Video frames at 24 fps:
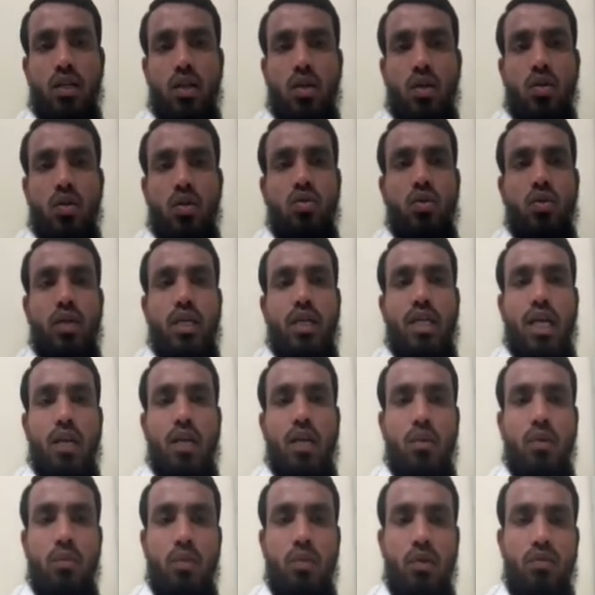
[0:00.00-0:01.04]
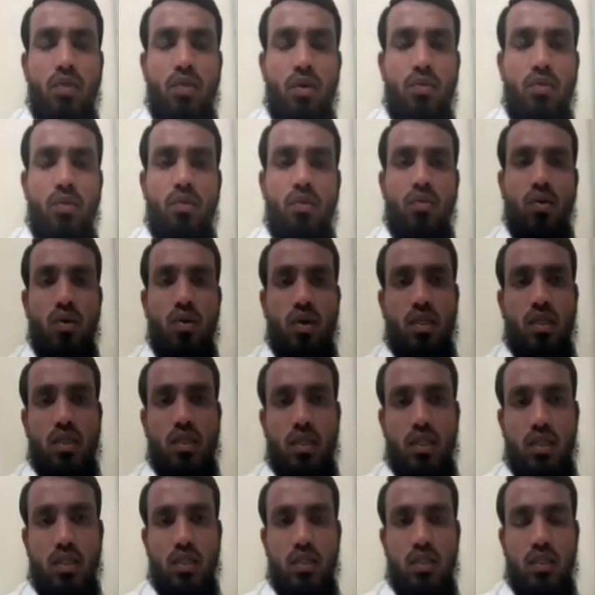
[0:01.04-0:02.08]
so it can be perform the
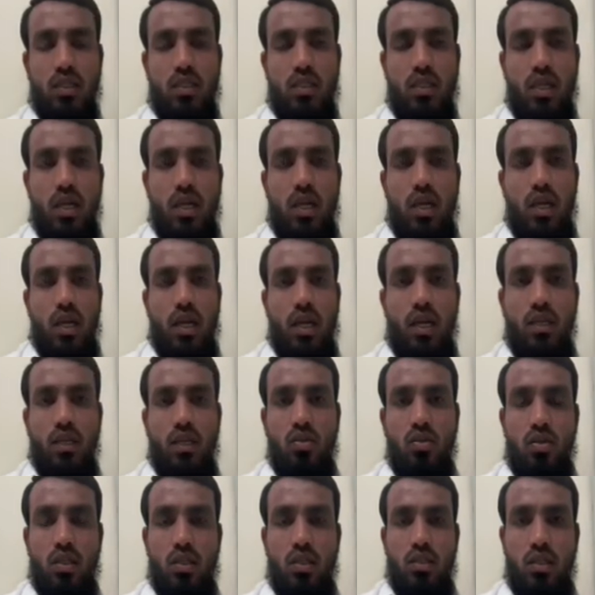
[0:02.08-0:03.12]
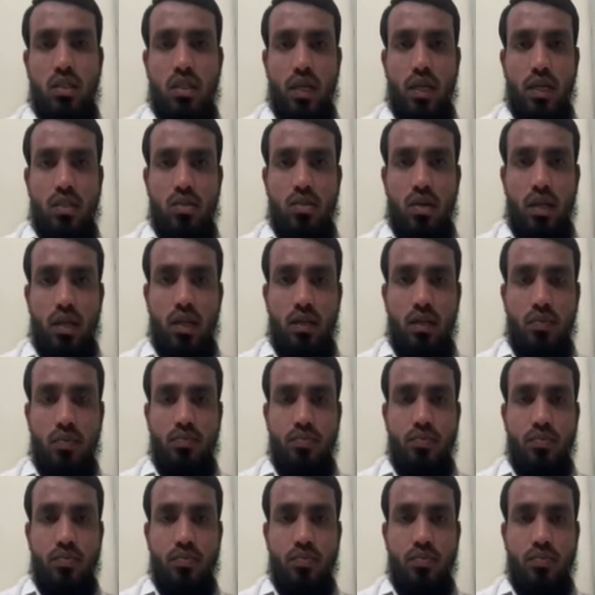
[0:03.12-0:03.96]
photosynthesis, right? So this is actually